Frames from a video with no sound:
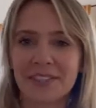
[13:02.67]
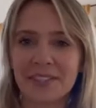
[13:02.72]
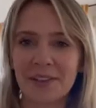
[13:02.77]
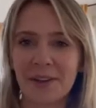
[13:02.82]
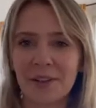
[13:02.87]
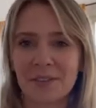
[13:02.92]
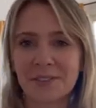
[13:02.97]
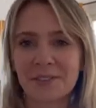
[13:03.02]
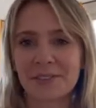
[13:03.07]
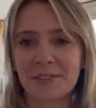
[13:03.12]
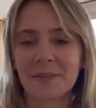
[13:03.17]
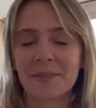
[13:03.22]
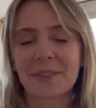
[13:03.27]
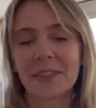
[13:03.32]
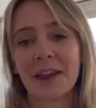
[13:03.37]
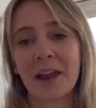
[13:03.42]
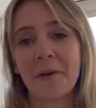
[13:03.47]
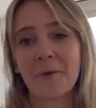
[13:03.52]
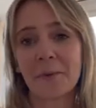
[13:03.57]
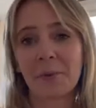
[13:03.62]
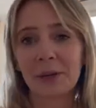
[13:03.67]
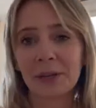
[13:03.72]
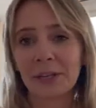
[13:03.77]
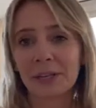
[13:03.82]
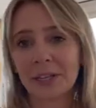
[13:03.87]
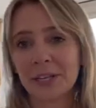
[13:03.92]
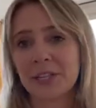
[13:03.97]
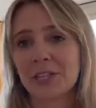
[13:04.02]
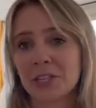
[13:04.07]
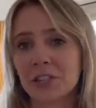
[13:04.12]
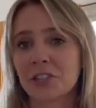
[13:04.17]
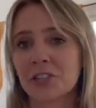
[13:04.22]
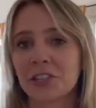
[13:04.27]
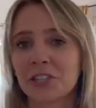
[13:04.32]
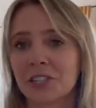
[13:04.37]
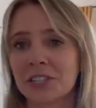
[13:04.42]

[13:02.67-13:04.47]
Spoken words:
is also something that I really should just